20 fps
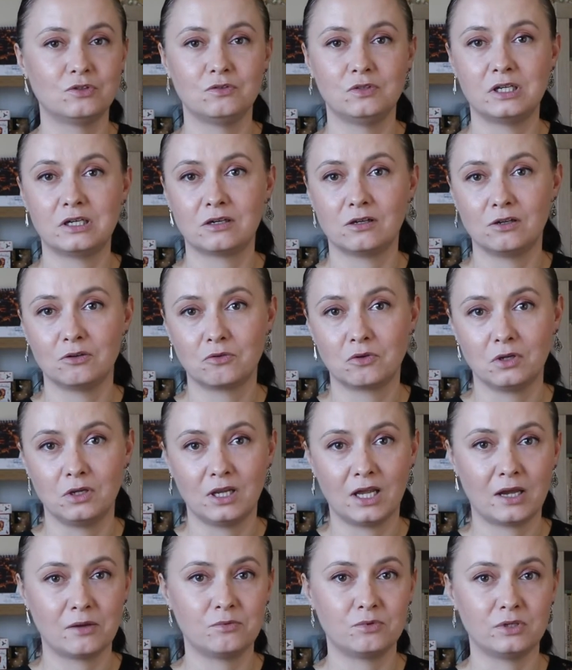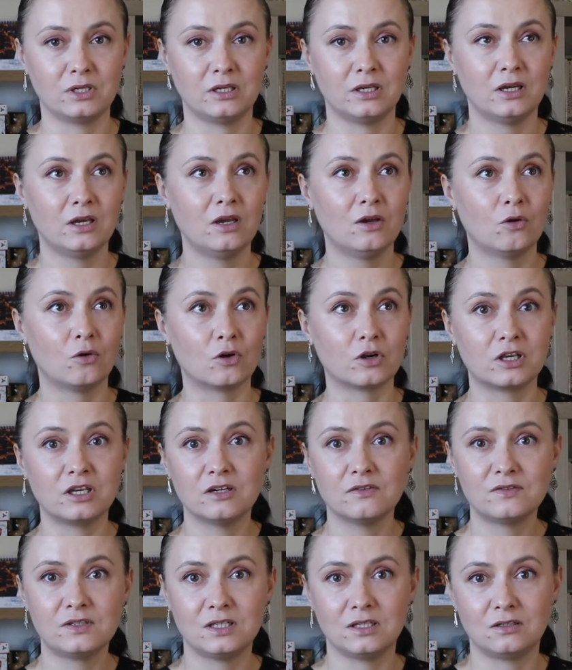to their local library or
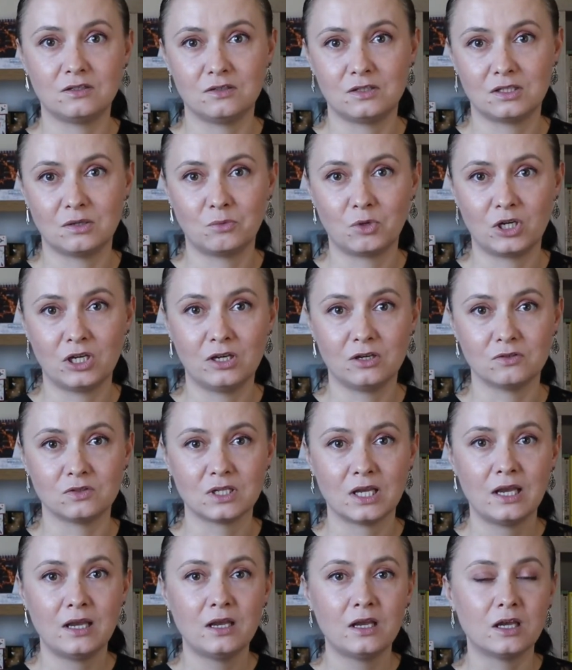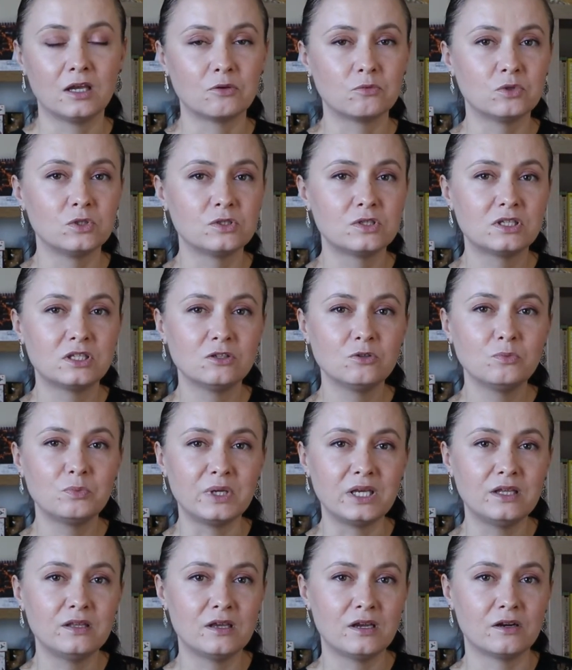gifts it to someone else, it will still
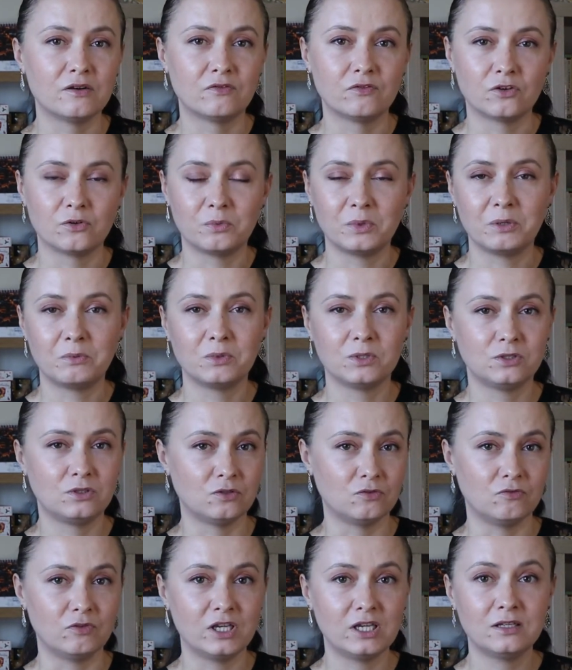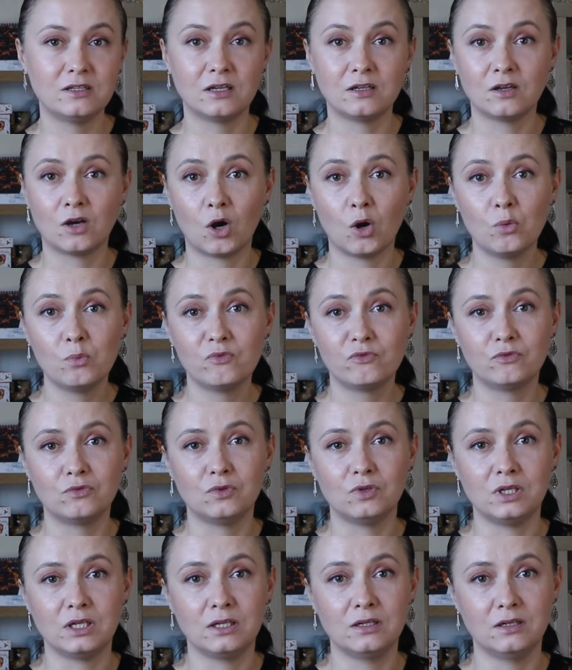be there for people to read and
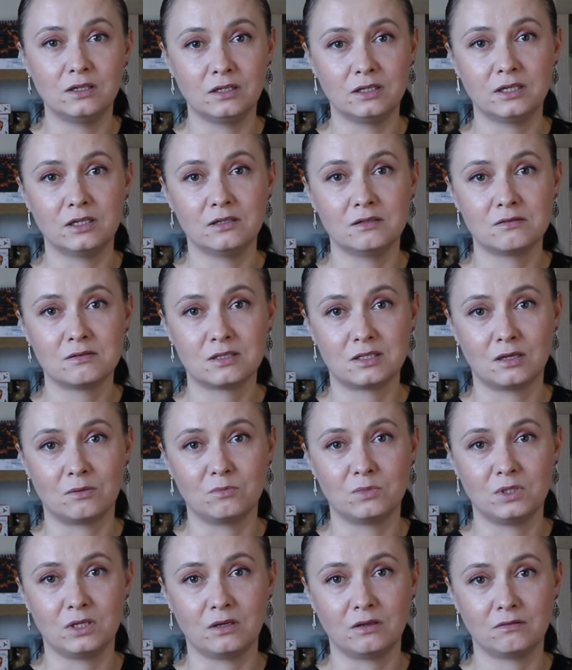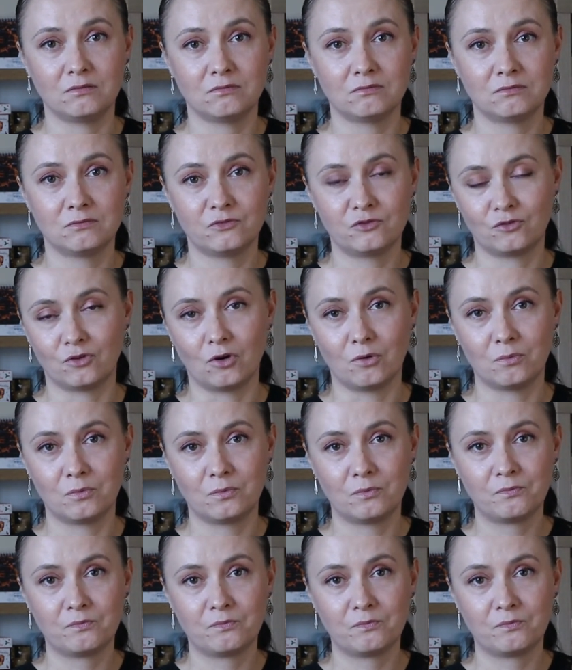hopefully learn something from.